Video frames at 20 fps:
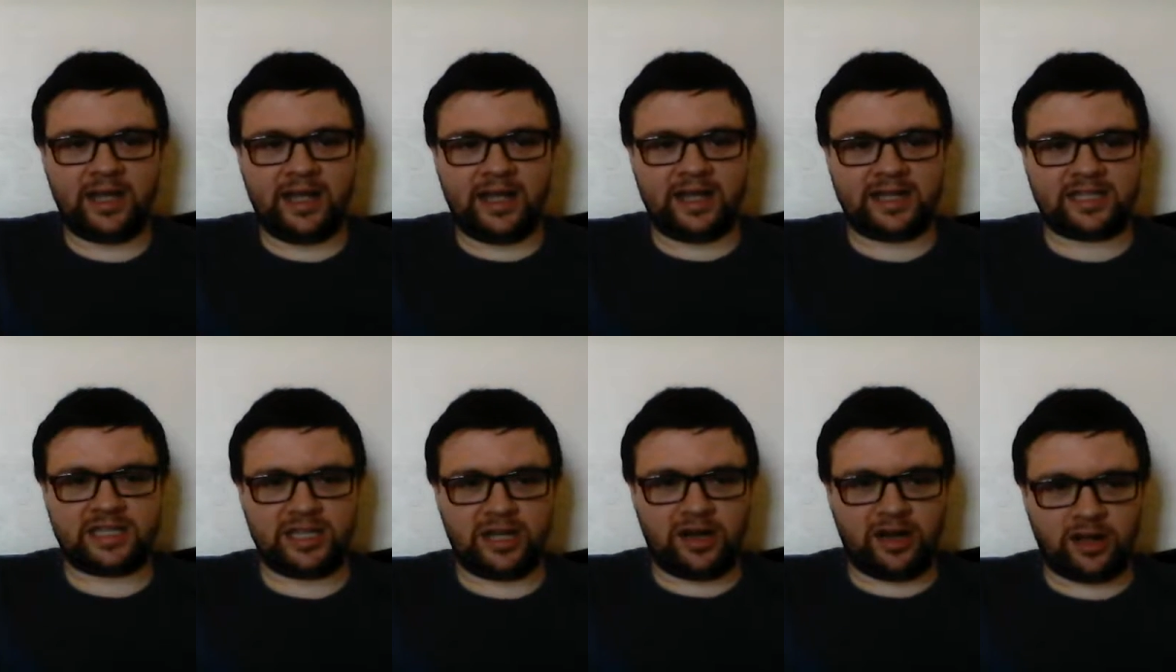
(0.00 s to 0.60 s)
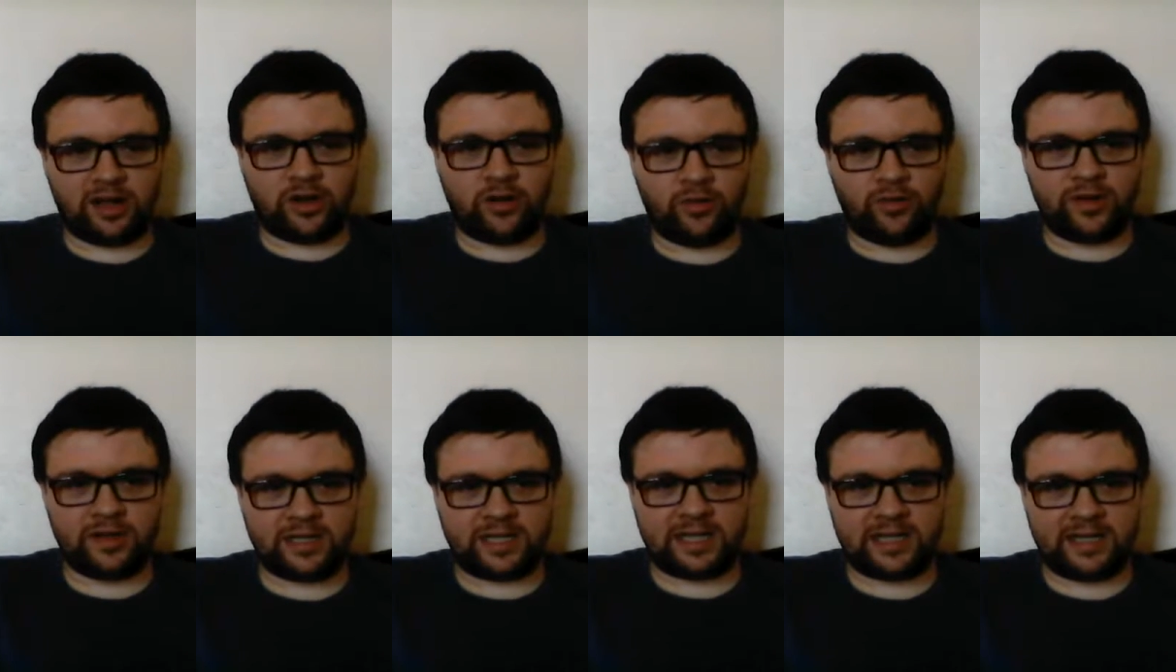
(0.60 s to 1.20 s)
It's not a
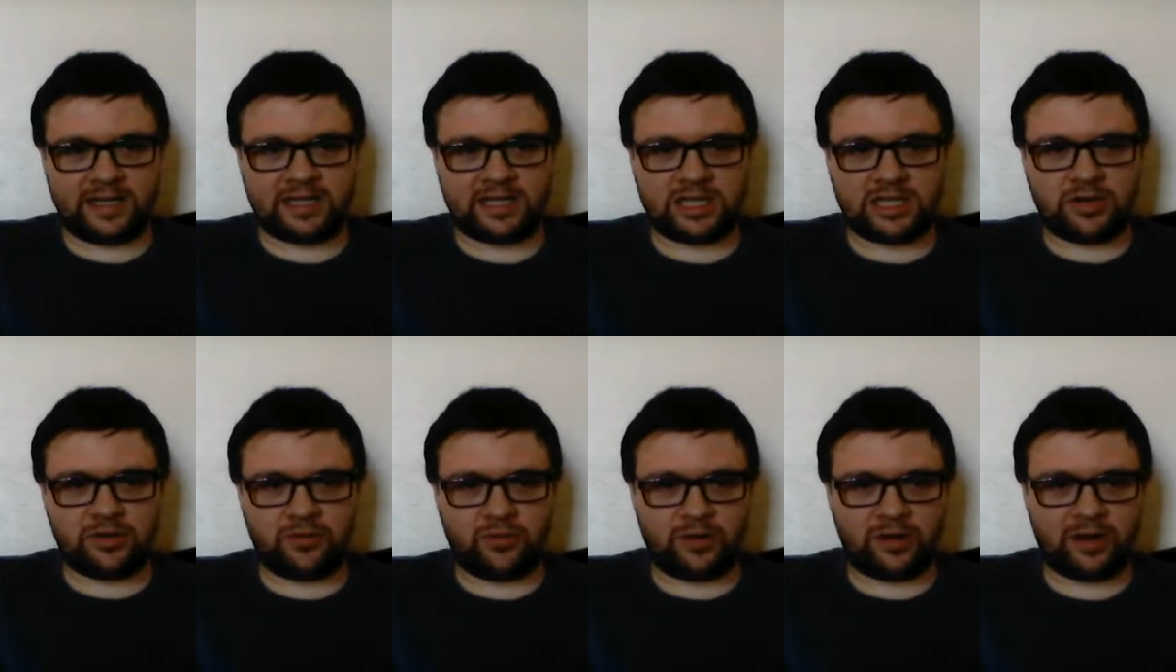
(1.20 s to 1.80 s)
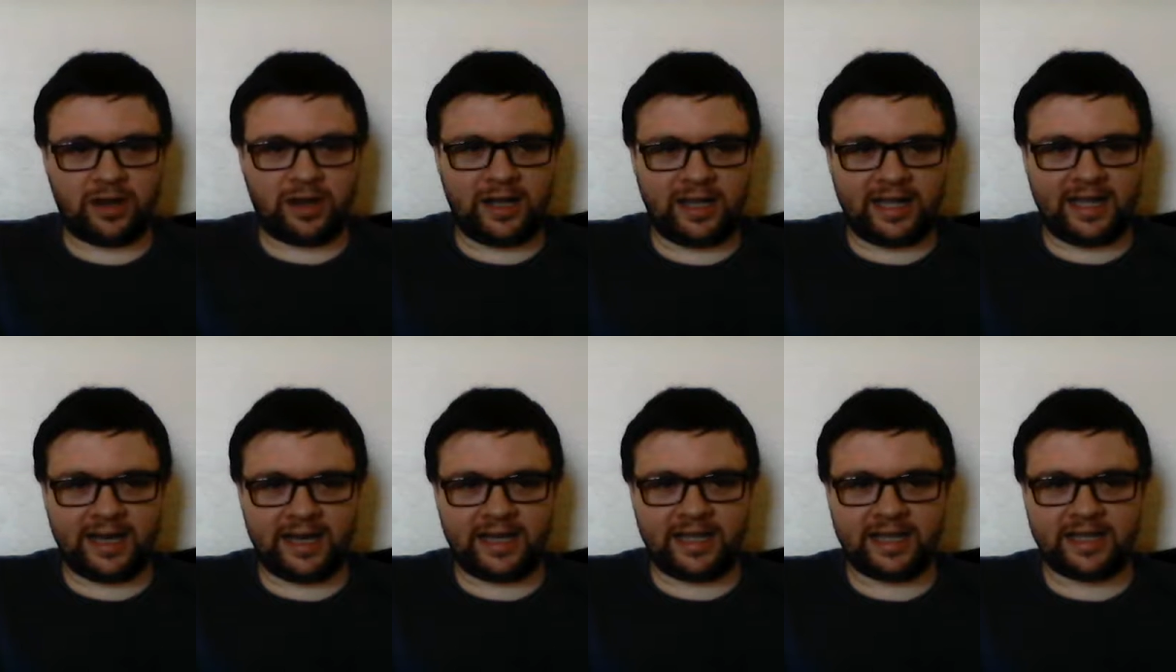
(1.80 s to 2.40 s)
coincidence. We're not
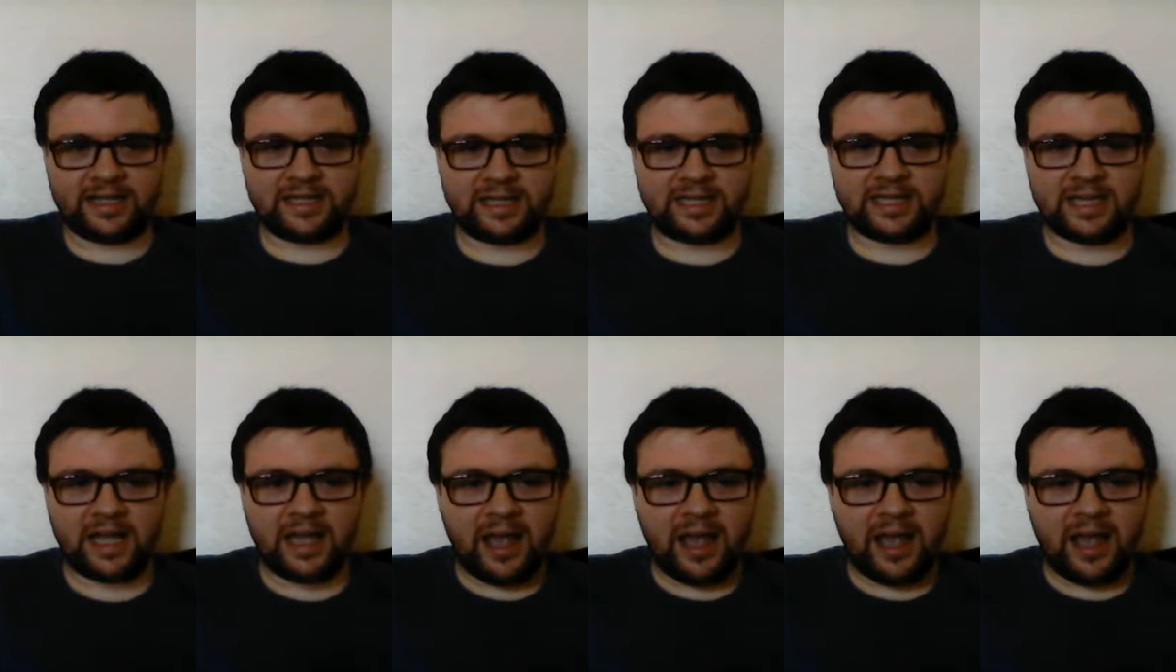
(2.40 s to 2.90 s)
idiots.